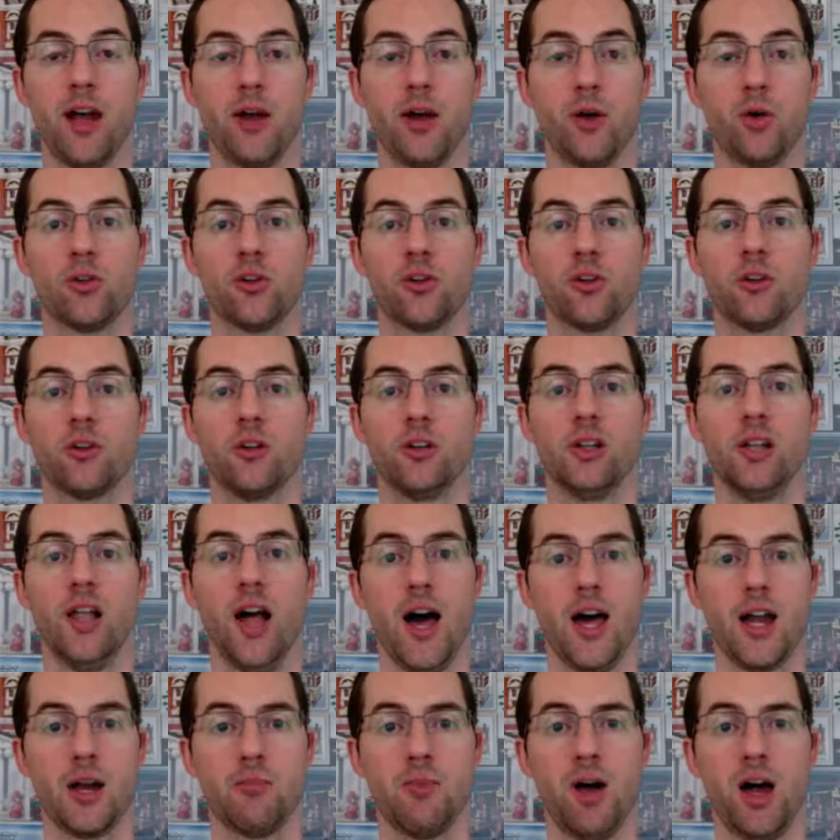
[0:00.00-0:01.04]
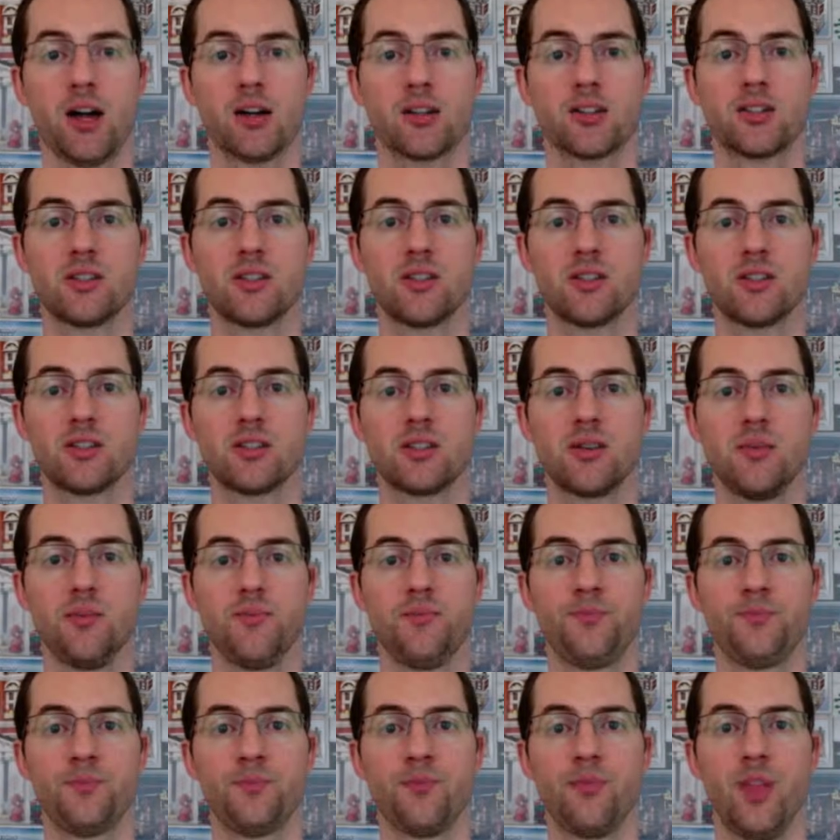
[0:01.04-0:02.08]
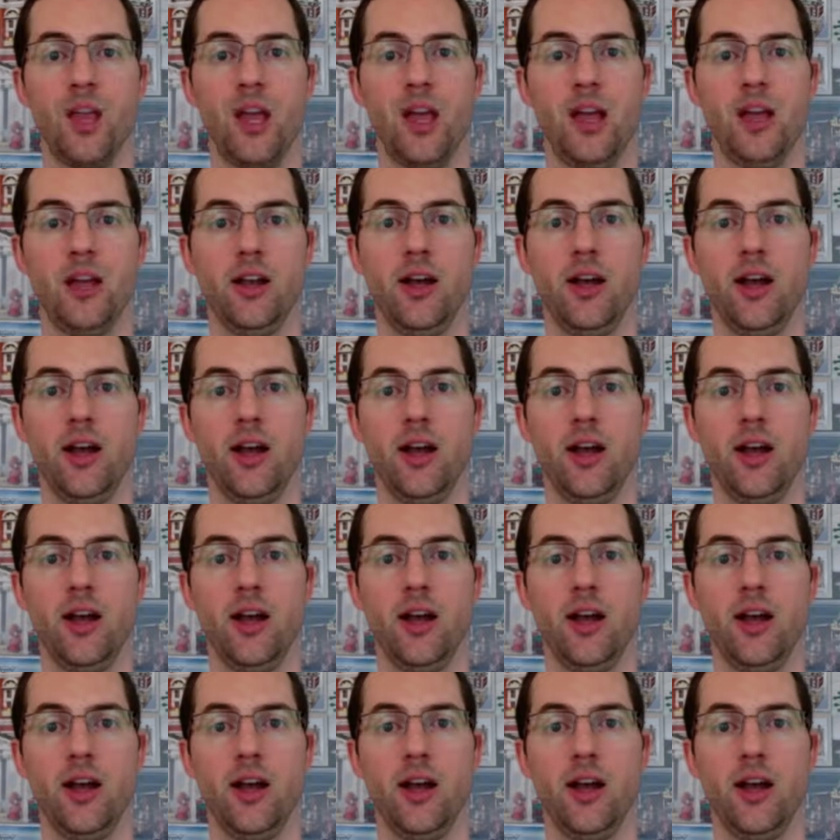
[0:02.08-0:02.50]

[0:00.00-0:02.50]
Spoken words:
I ordered a lot of boxes and